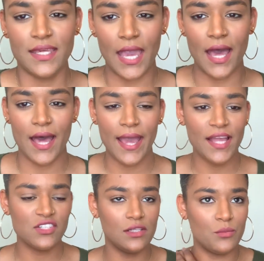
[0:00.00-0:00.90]
Yeah, I
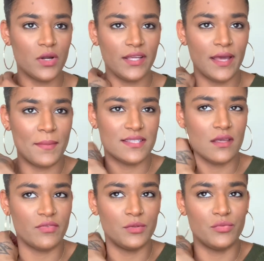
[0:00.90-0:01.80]
actually want to get
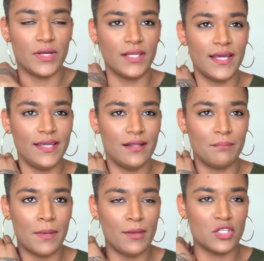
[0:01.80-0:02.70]
myself a new ring light,
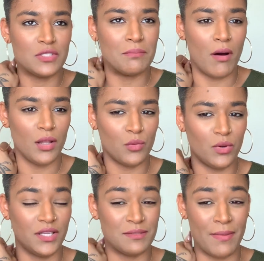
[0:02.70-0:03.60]
maybe a smaller
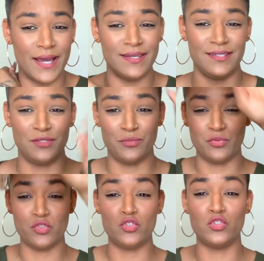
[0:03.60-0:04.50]
one, because mine's is
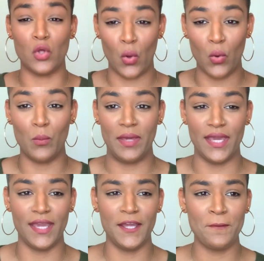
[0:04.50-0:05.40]
so
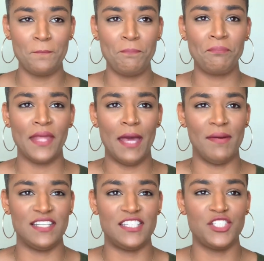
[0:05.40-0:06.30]
big.
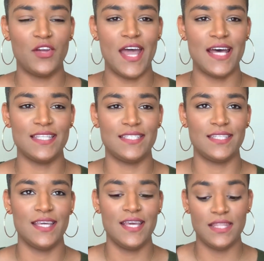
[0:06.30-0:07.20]
And my sister
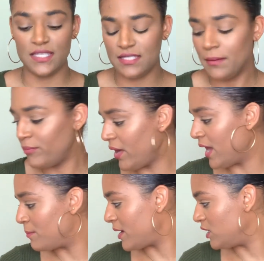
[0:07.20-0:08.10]
has the same
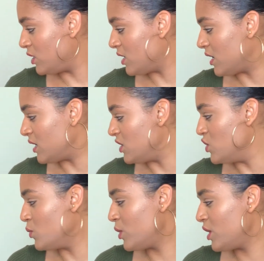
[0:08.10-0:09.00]
brand by
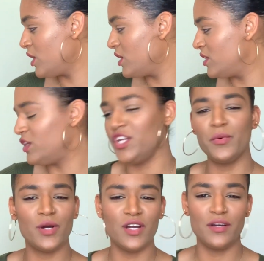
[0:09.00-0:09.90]
Newer,
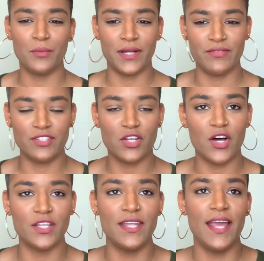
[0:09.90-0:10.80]
whatever it's
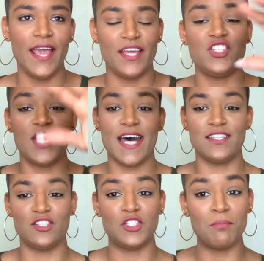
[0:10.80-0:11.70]
called, and she
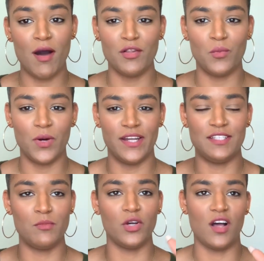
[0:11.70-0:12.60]
had the smaller one and
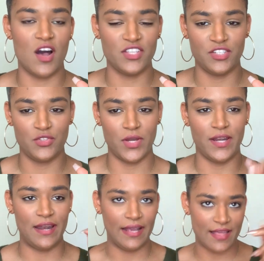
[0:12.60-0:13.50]
it's more
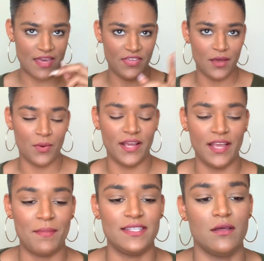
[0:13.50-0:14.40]
concentrated, and I think I want to
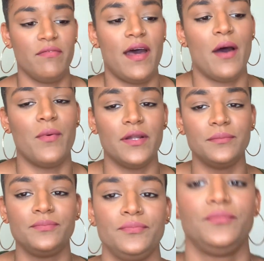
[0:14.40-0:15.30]
get myself that one